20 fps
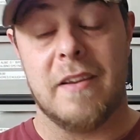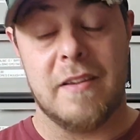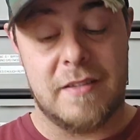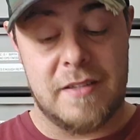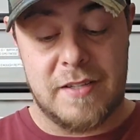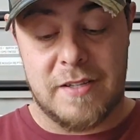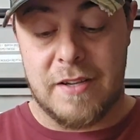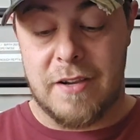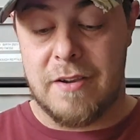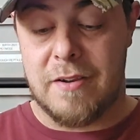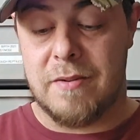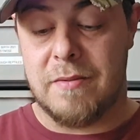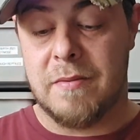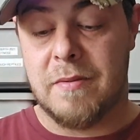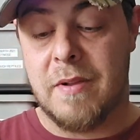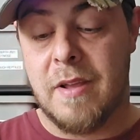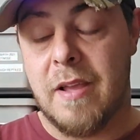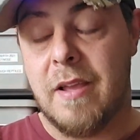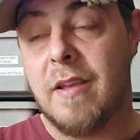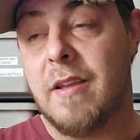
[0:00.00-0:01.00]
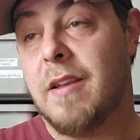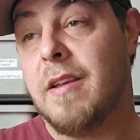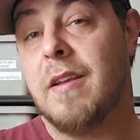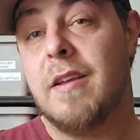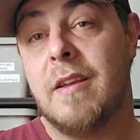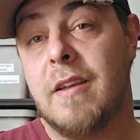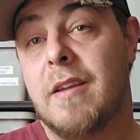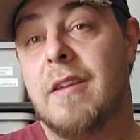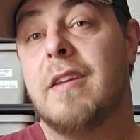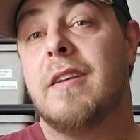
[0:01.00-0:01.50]
So
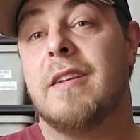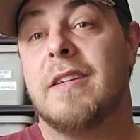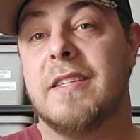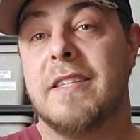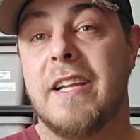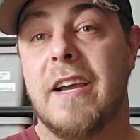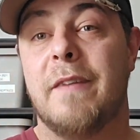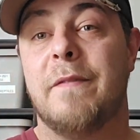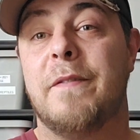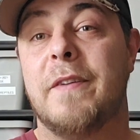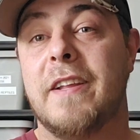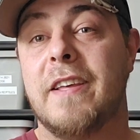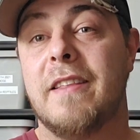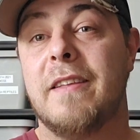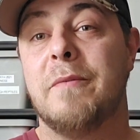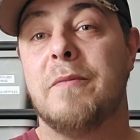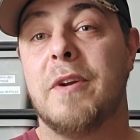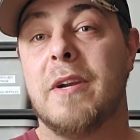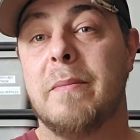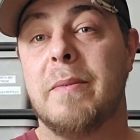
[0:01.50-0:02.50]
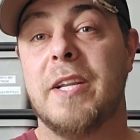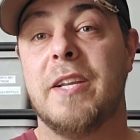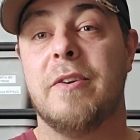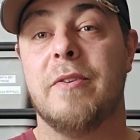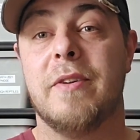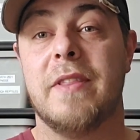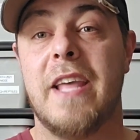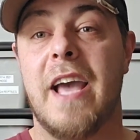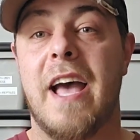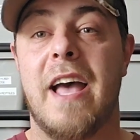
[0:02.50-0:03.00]
definitely want to be
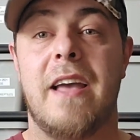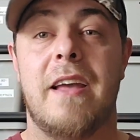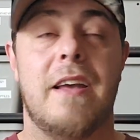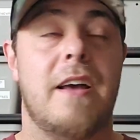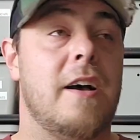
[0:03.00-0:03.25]
doing that.